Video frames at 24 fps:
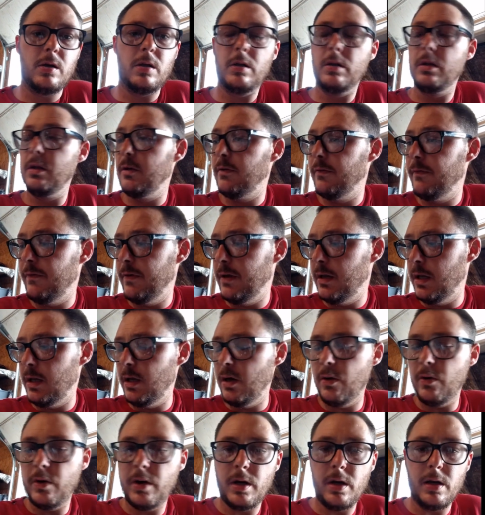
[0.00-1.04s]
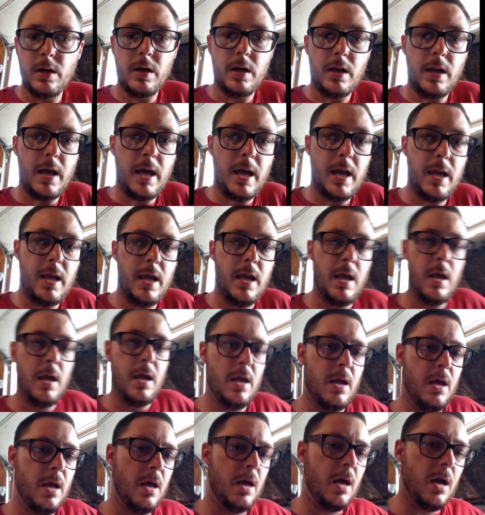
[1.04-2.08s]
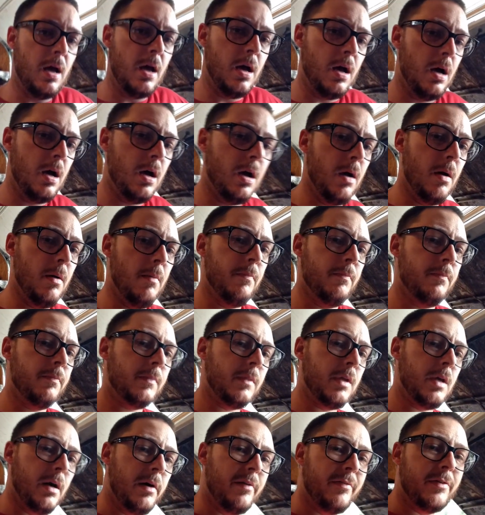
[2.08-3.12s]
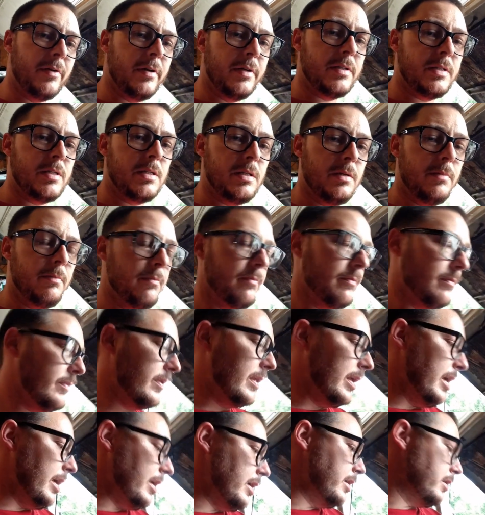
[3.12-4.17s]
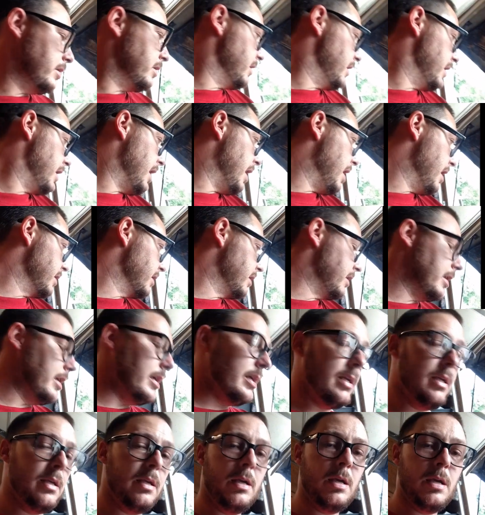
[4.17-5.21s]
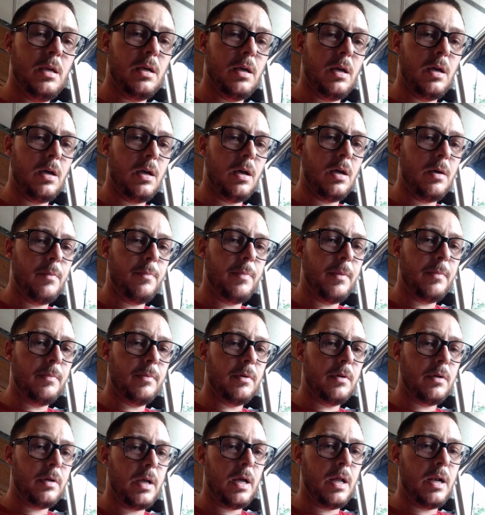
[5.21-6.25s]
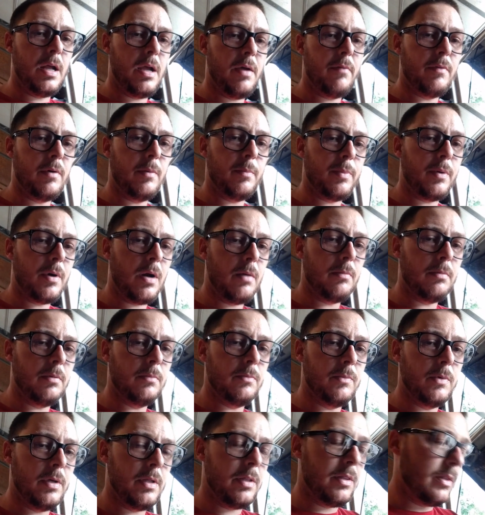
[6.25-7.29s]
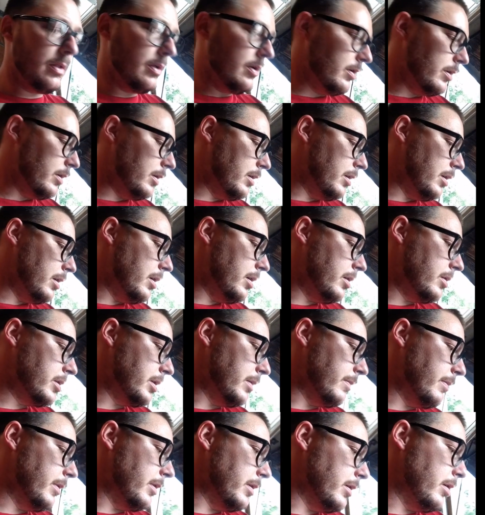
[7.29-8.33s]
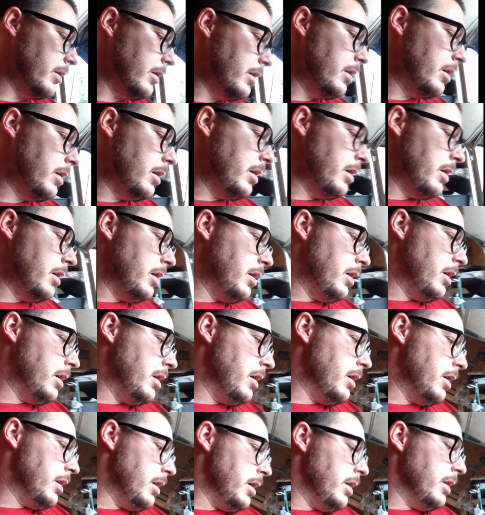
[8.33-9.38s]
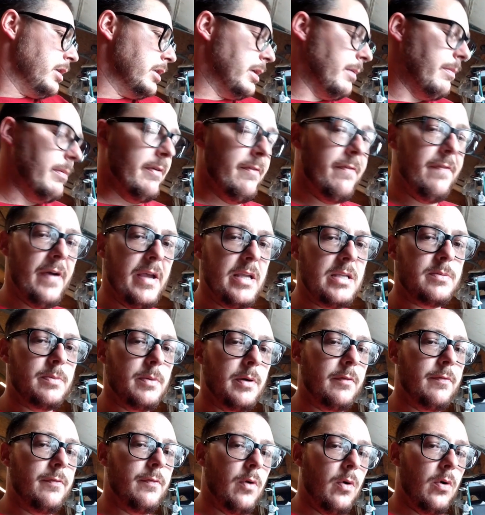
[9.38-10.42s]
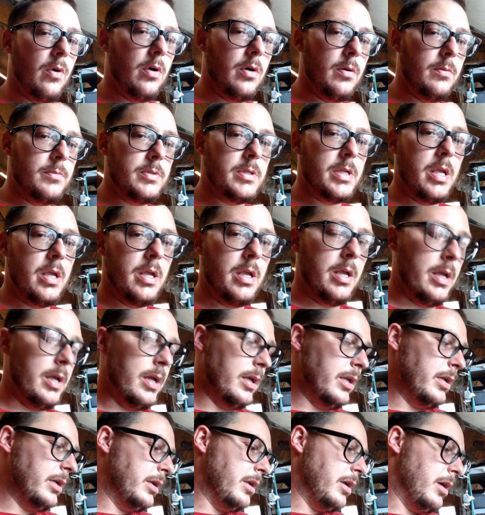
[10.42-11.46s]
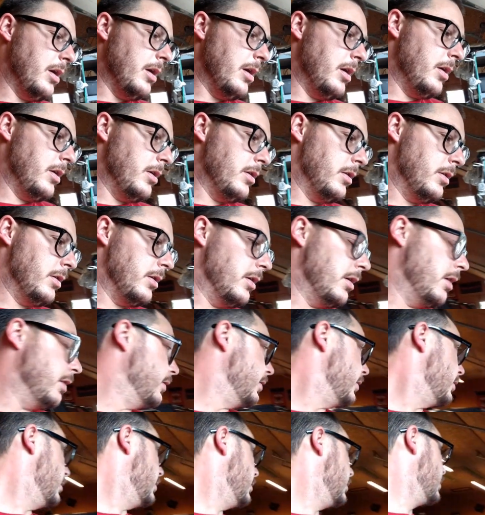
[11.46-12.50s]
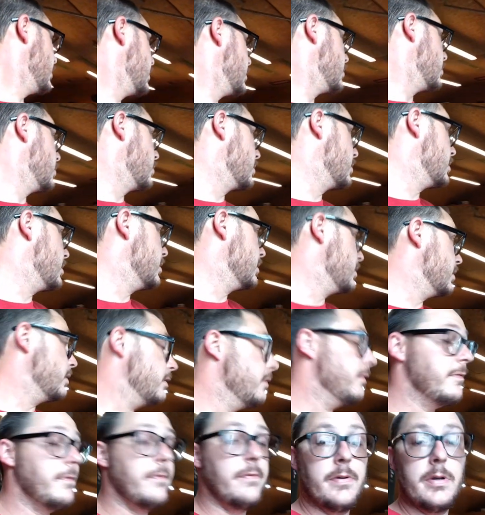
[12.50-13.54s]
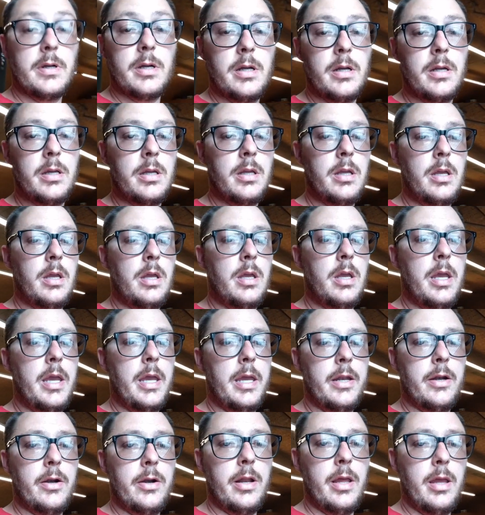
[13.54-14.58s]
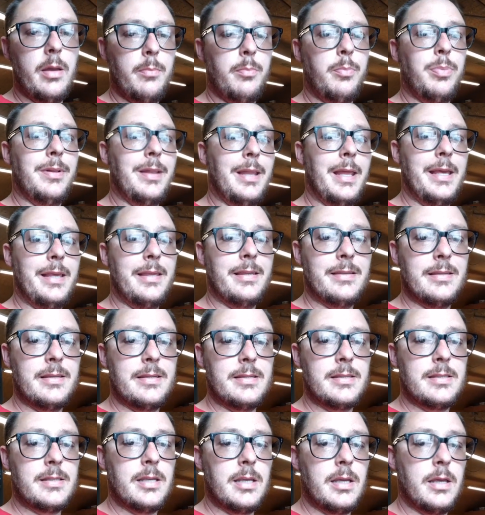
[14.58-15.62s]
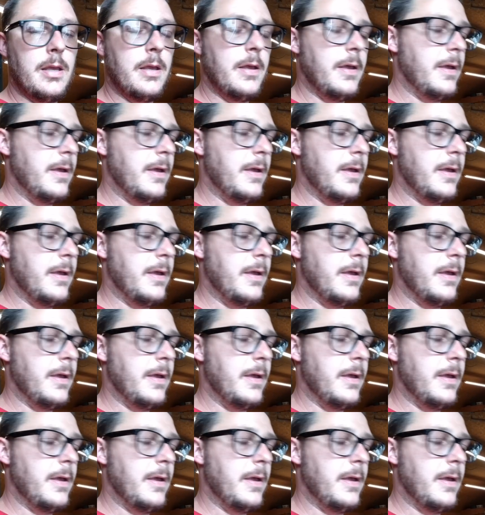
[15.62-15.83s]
little video here today, covering some things that I see people kind of having a problem with on some of the Facebook forums and other sources of internet places.